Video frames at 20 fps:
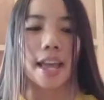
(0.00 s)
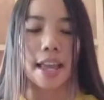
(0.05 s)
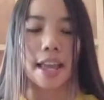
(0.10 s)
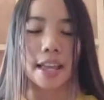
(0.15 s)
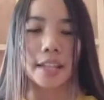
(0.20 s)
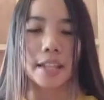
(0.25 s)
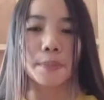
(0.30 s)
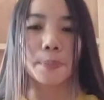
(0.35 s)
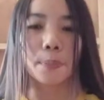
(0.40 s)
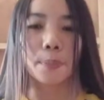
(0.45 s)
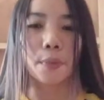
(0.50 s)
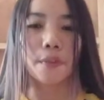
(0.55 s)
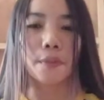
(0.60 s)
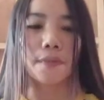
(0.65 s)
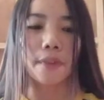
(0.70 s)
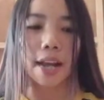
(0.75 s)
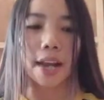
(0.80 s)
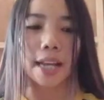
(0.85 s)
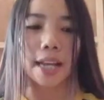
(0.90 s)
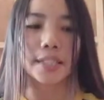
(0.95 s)
and
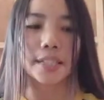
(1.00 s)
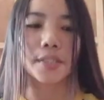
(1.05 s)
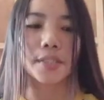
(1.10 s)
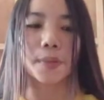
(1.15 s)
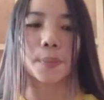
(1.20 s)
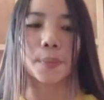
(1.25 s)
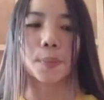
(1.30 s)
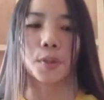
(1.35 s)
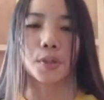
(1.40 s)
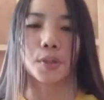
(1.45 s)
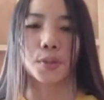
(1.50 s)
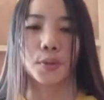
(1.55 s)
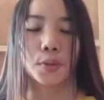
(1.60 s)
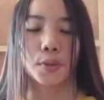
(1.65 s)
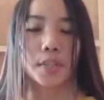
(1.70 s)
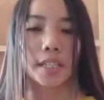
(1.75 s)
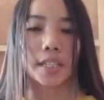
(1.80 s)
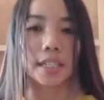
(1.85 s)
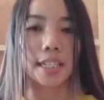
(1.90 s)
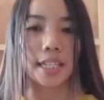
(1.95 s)
provides
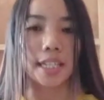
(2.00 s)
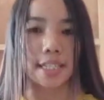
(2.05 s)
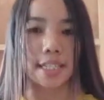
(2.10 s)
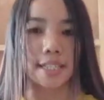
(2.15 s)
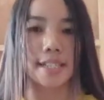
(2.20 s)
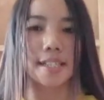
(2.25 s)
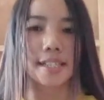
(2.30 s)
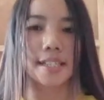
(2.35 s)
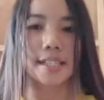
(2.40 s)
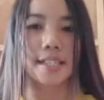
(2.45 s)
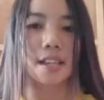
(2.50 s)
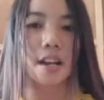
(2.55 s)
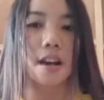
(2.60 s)
opportunities